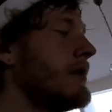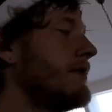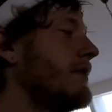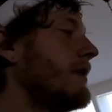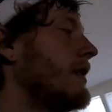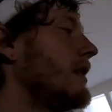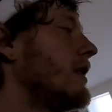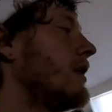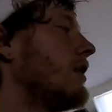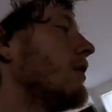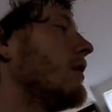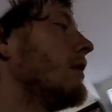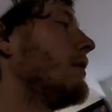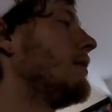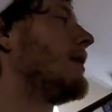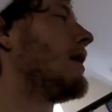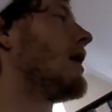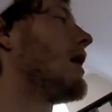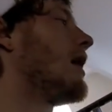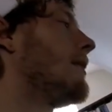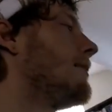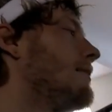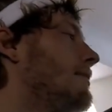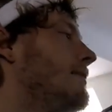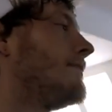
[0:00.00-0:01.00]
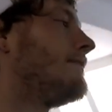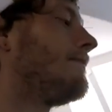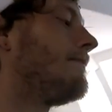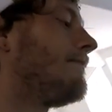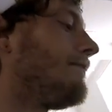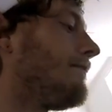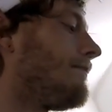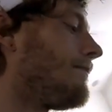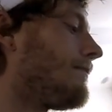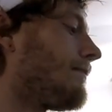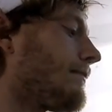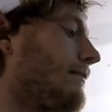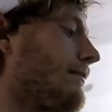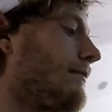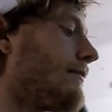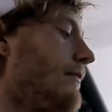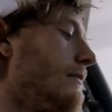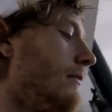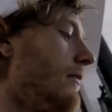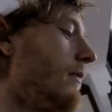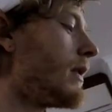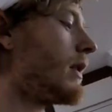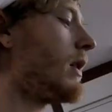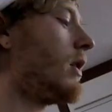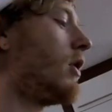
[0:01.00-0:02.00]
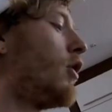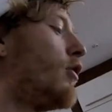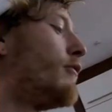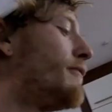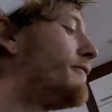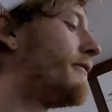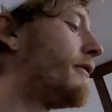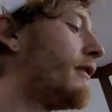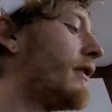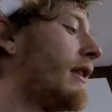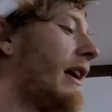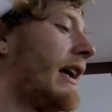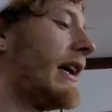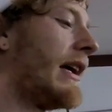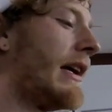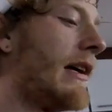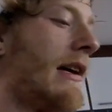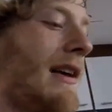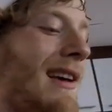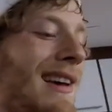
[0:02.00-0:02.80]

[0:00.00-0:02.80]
video will be up. Hopefully.